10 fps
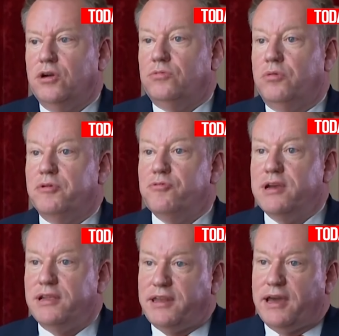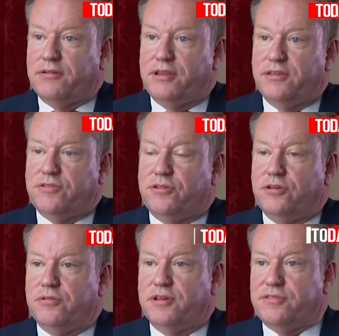What we really now need to
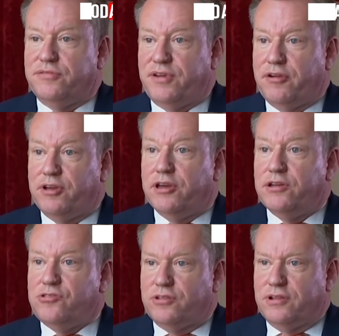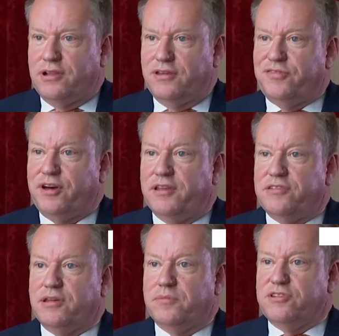do is very urgently find
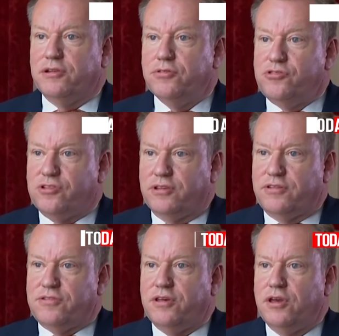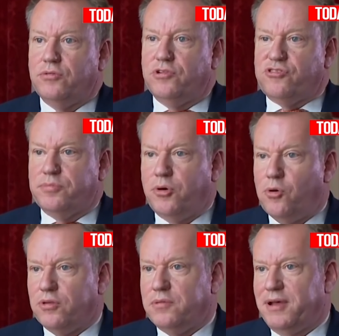some solutions which
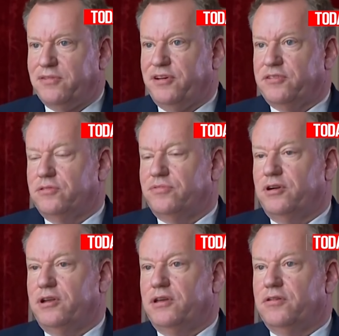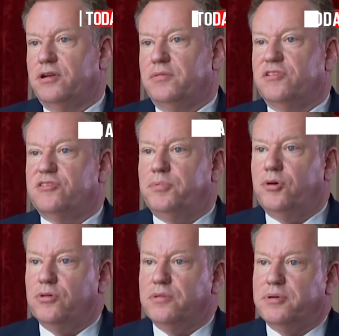support the Belfast Good Friday Agreement,
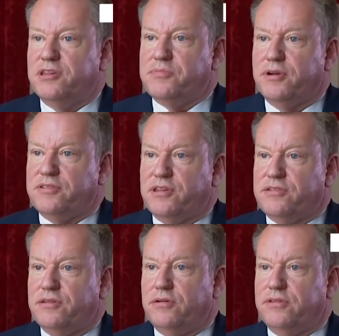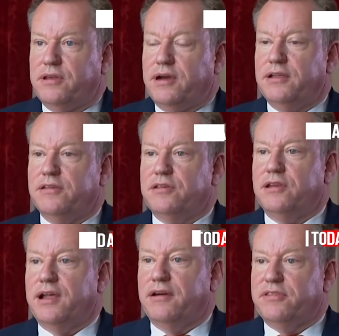support the peace process in Northern Ireland,
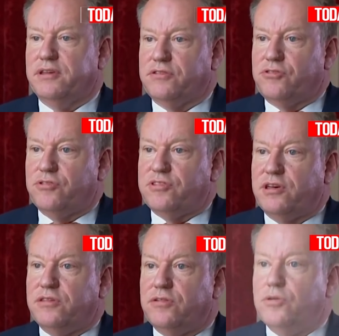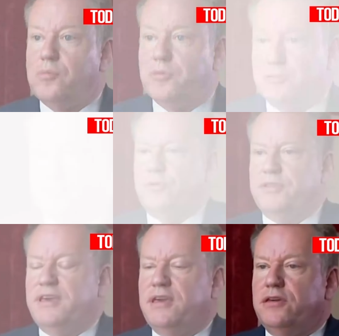and allow things to return to normal.
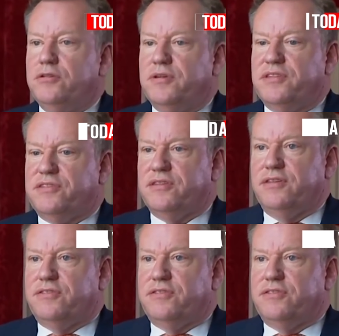What the EU is